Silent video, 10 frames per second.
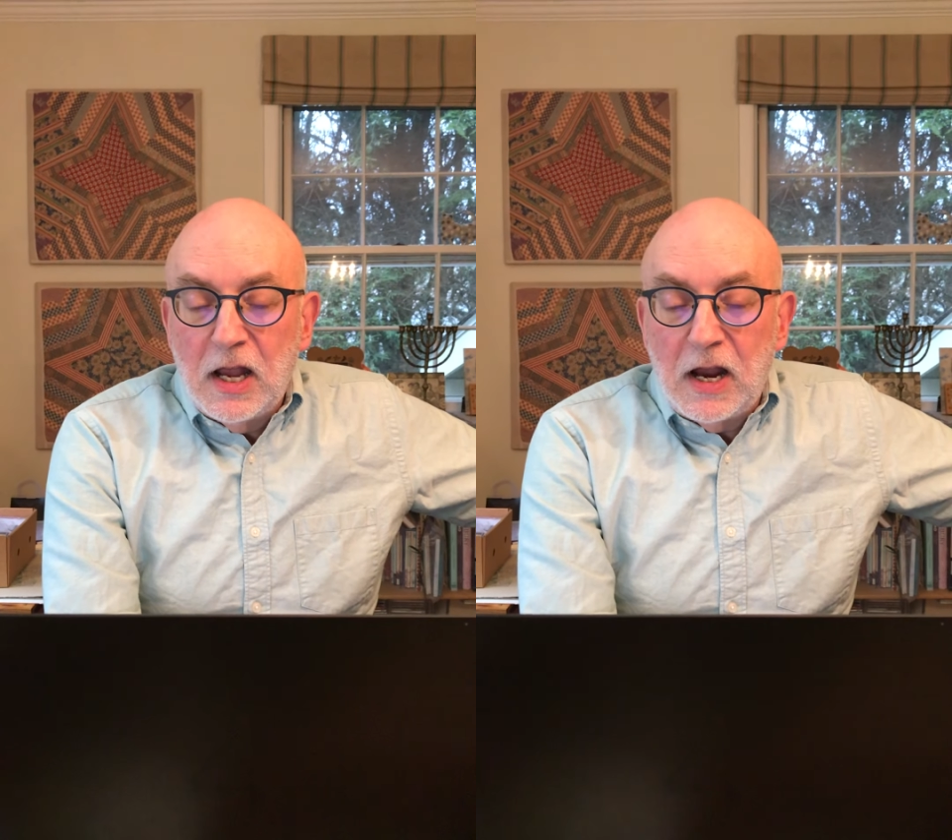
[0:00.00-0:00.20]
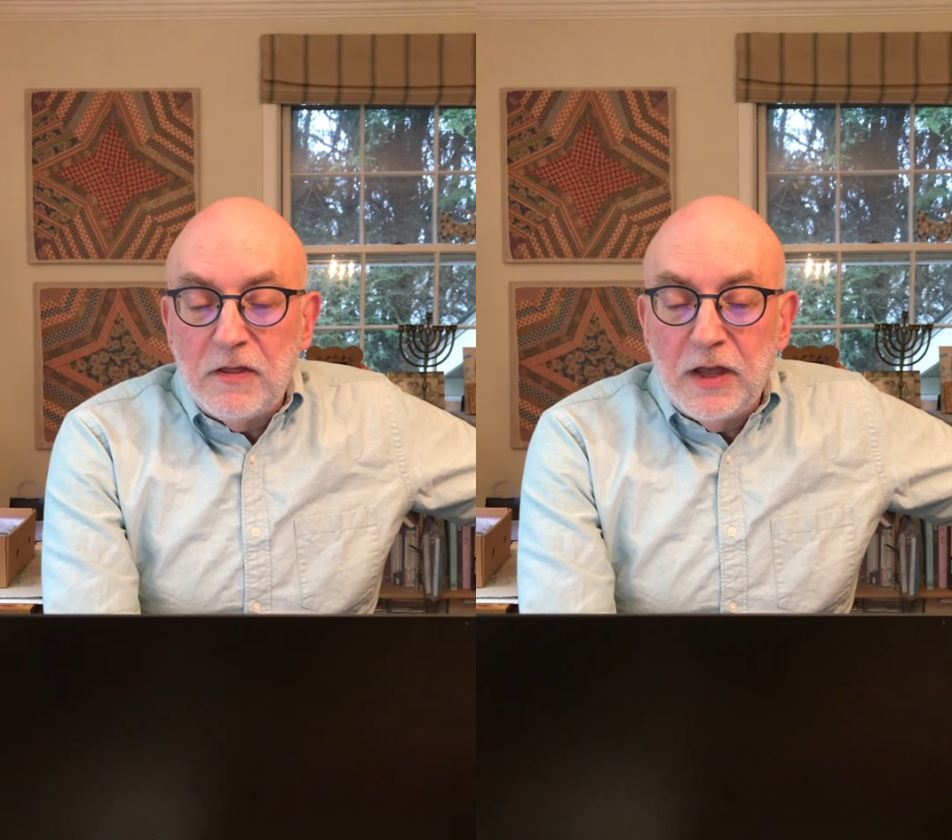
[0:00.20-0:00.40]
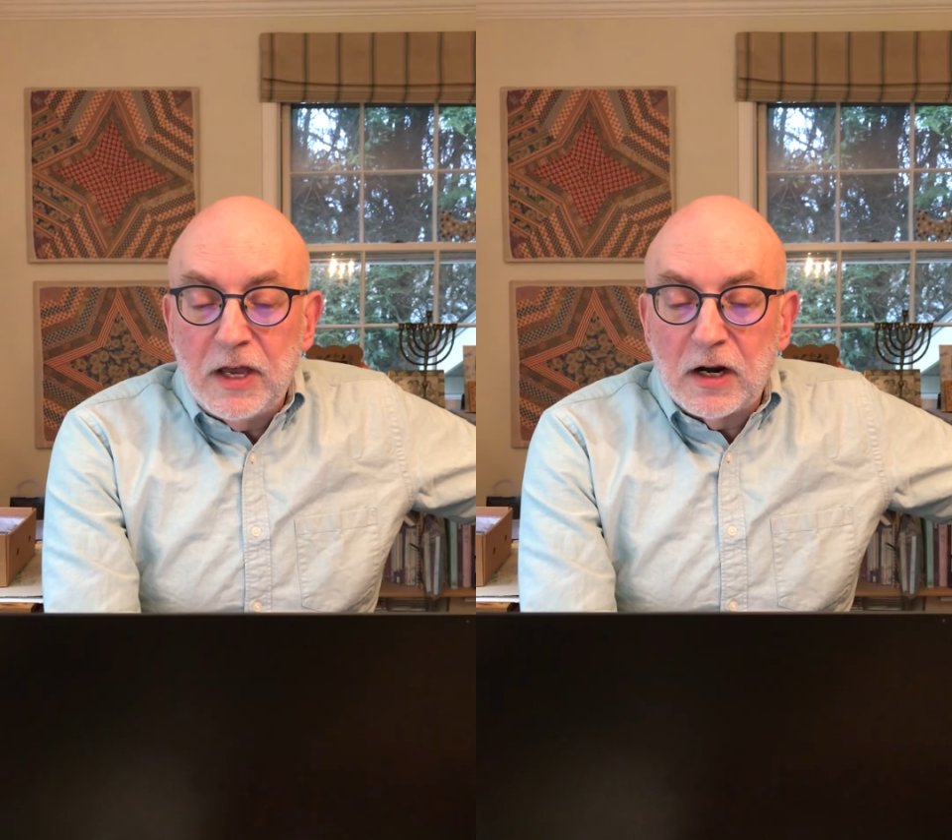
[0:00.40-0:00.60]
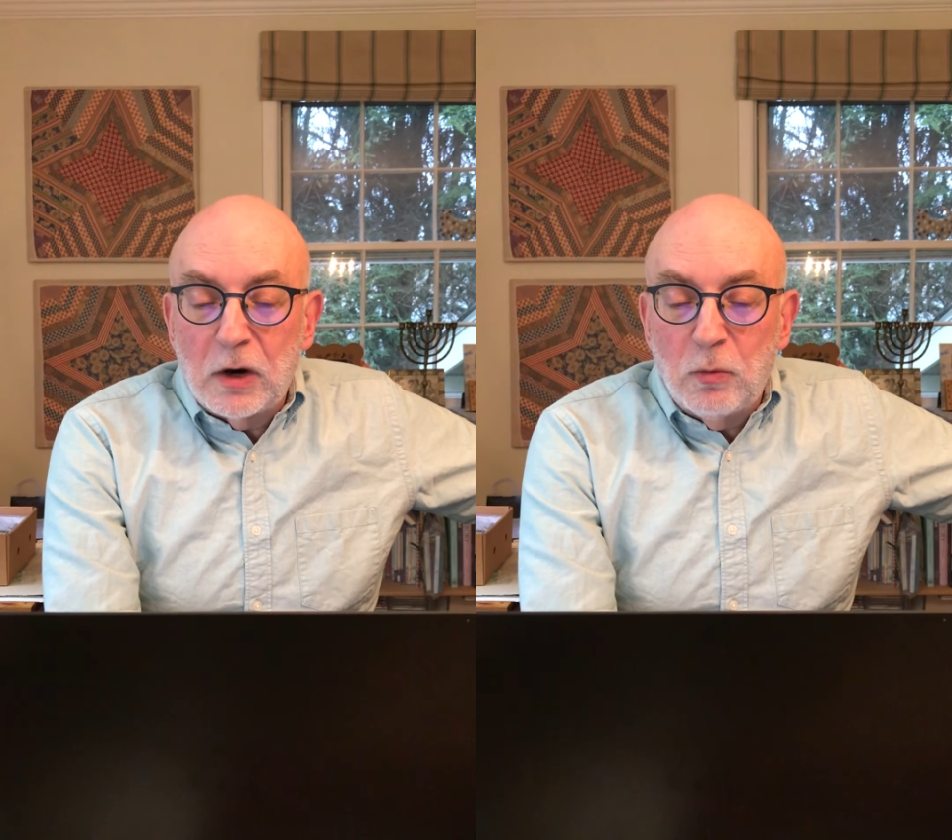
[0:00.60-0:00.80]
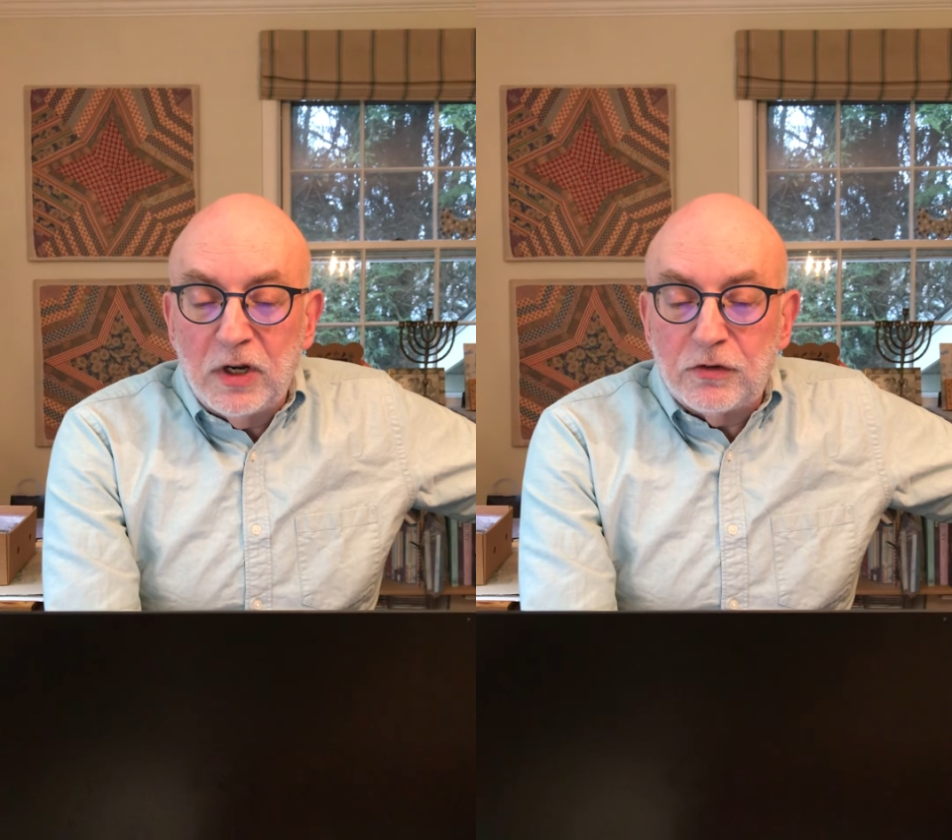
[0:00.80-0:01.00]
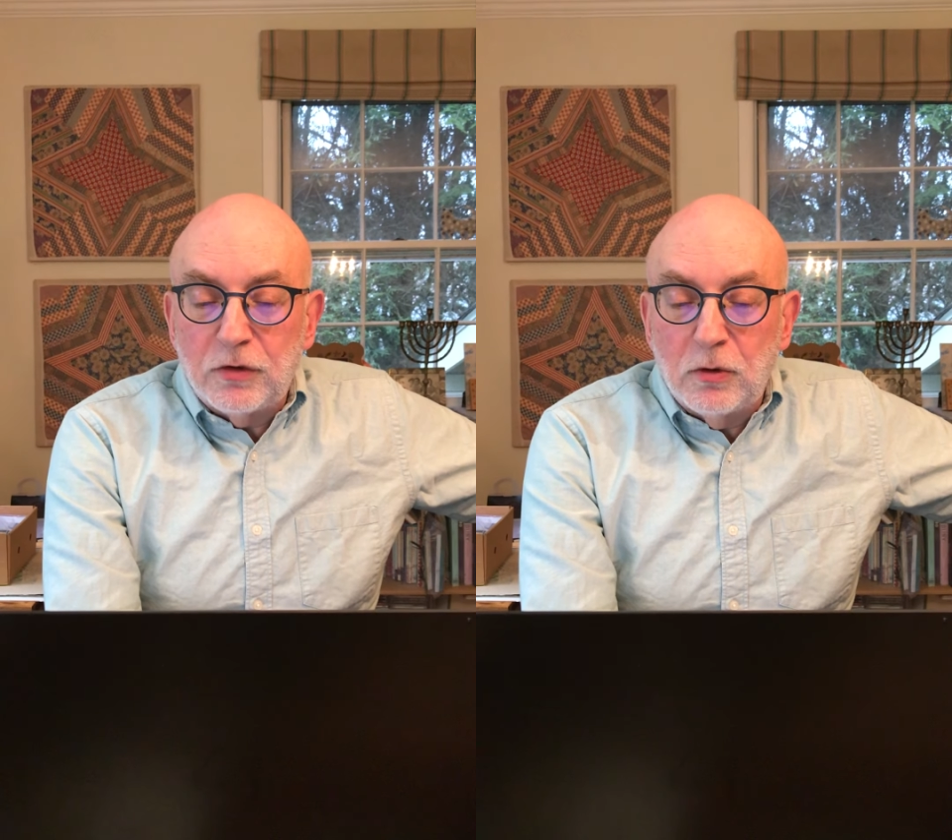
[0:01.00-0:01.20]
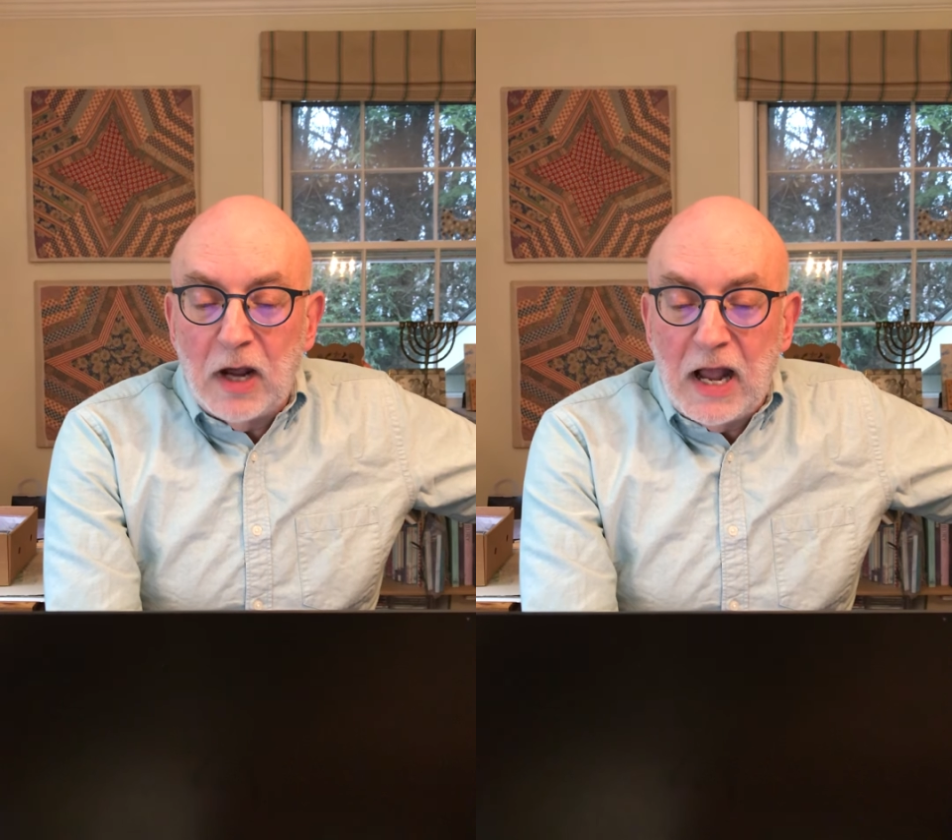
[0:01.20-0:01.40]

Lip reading: and then I went to a